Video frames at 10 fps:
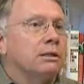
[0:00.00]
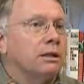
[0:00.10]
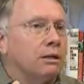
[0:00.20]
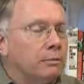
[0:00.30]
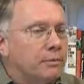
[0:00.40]

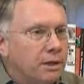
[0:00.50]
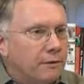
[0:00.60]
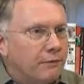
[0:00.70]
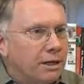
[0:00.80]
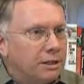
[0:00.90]
to help
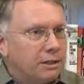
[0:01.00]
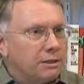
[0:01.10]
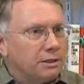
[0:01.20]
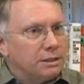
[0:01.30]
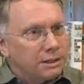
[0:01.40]
the
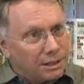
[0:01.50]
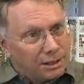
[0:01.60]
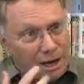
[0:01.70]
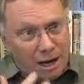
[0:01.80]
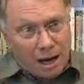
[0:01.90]
offender to
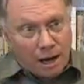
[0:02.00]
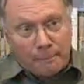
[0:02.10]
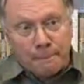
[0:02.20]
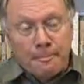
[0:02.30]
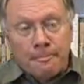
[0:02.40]
see the
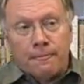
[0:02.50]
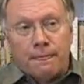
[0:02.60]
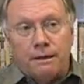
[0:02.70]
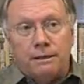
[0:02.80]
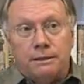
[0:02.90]
harm
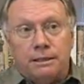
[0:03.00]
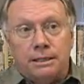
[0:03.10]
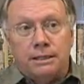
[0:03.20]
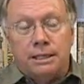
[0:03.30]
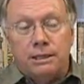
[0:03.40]

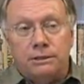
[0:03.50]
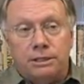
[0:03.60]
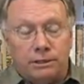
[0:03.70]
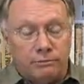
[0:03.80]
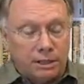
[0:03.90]
that he or
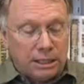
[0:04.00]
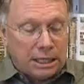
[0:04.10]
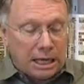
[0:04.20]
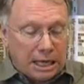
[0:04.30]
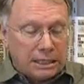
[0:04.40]
she
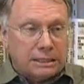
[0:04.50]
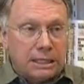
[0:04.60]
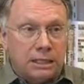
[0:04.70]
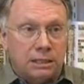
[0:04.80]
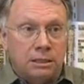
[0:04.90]
really has
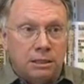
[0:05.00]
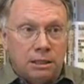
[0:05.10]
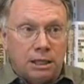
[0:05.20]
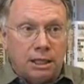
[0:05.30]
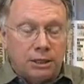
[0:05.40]
done
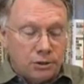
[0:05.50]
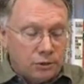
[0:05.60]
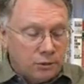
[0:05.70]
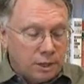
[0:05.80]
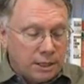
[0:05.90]

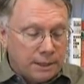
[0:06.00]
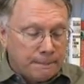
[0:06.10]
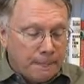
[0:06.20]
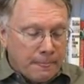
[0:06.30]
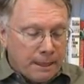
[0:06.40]
to their